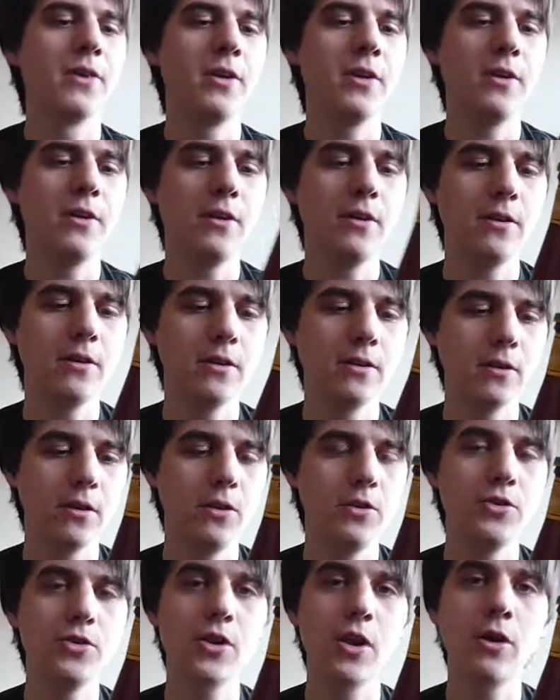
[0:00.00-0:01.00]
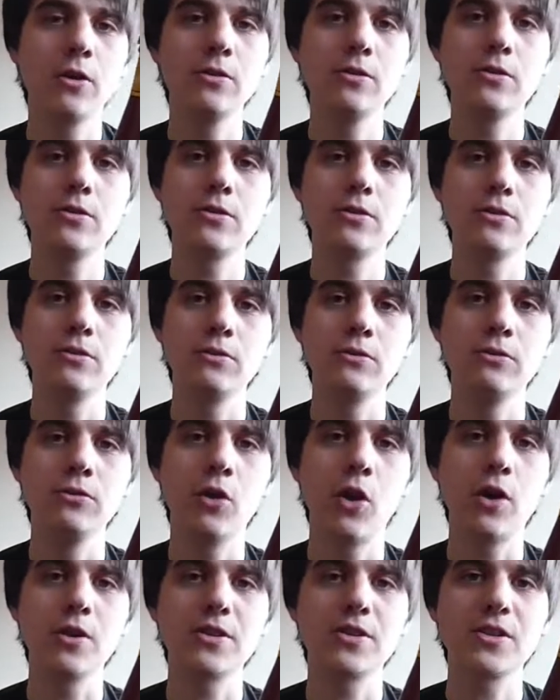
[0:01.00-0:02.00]
he chose to
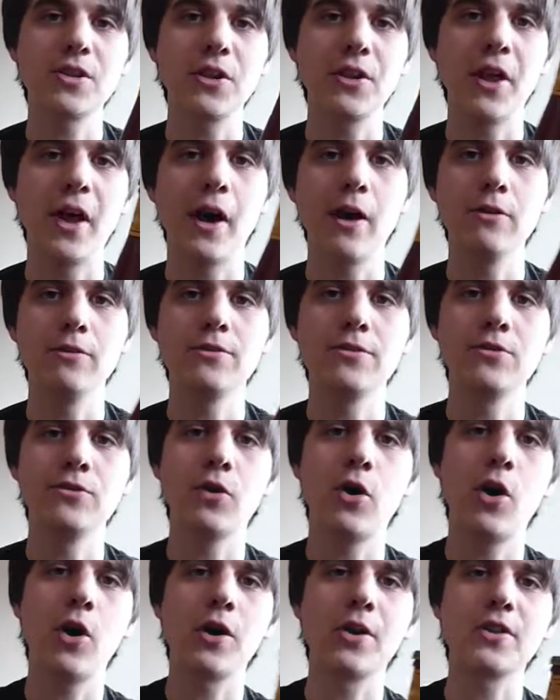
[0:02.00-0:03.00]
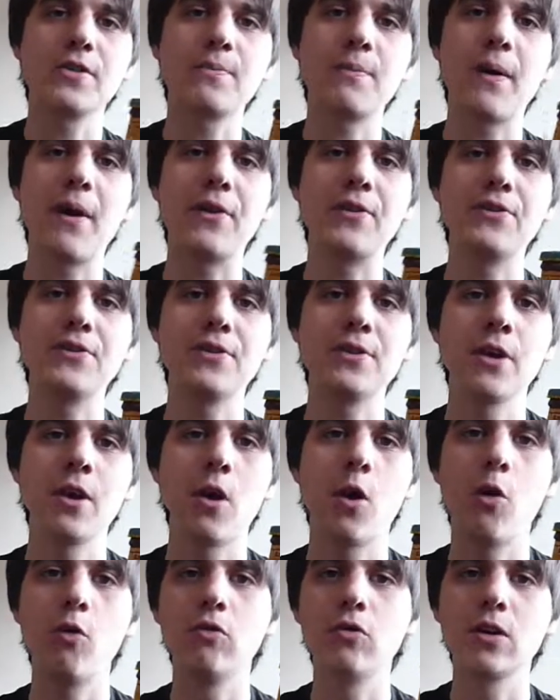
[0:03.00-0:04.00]
not sell out, to not
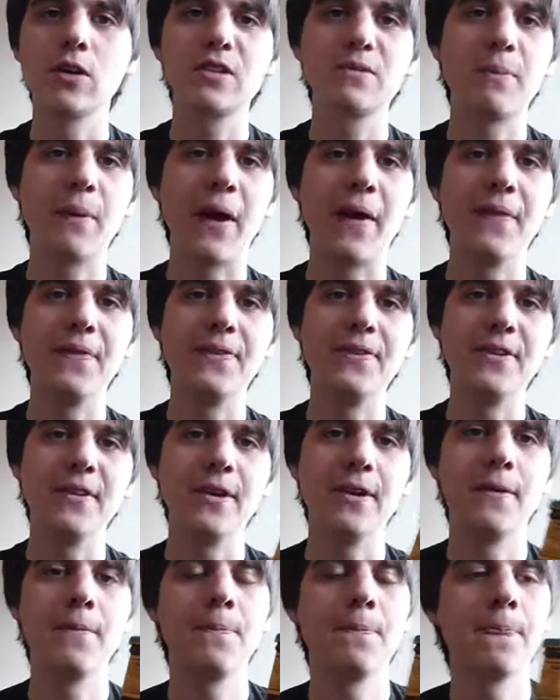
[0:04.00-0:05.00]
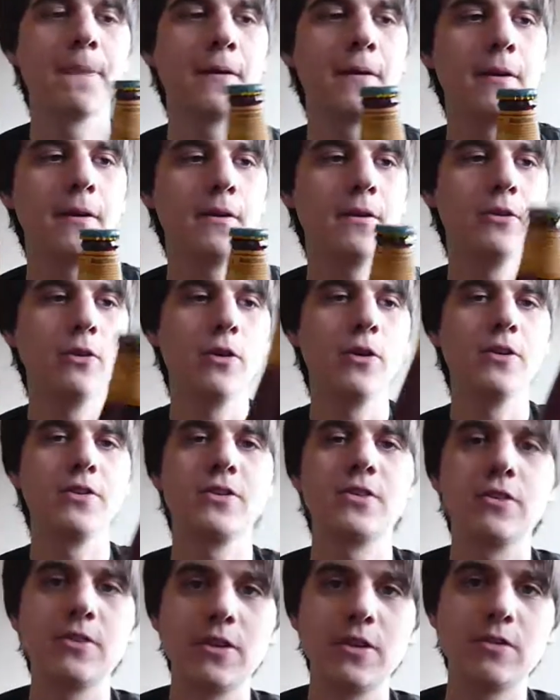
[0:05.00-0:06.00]
overexpand,
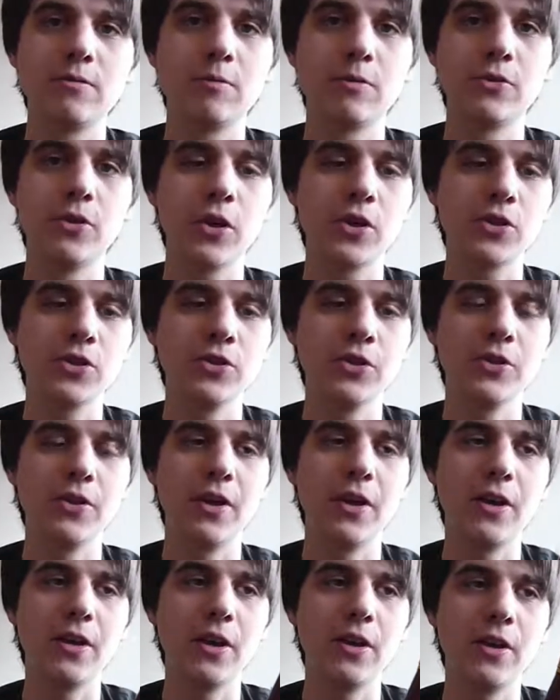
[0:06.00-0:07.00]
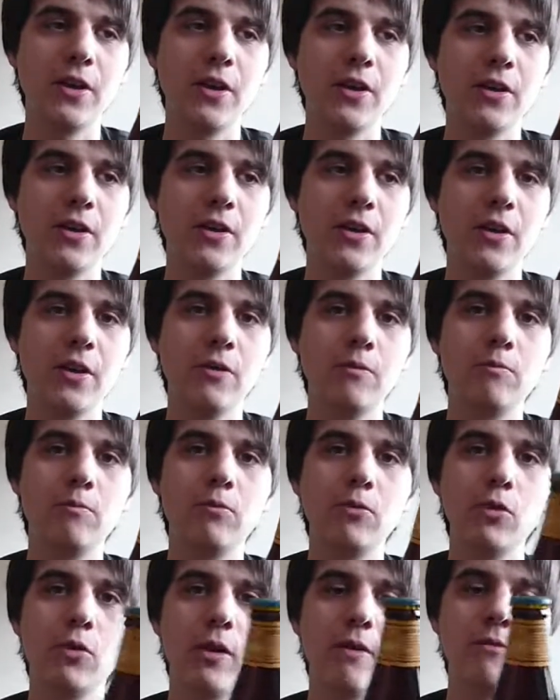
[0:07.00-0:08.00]
his production, and he
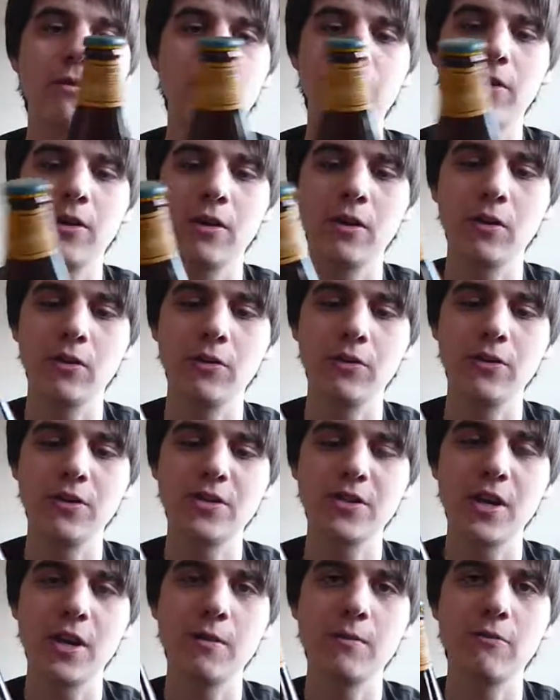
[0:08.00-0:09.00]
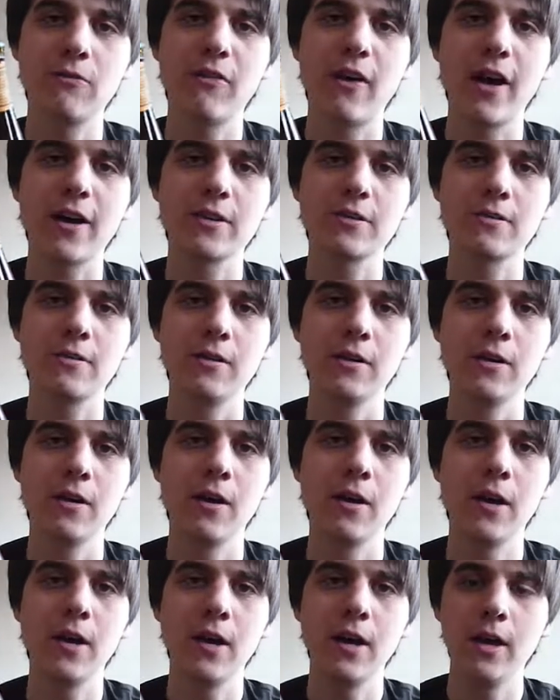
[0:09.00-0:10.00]
brew everything on the same factory
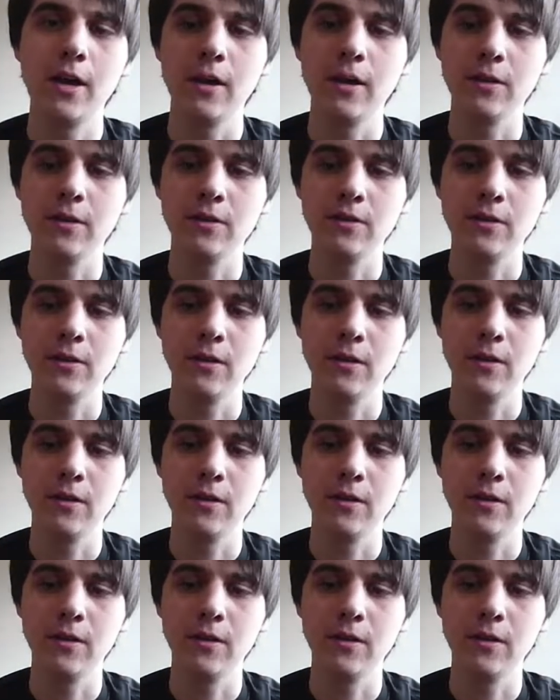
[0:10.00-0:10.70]
in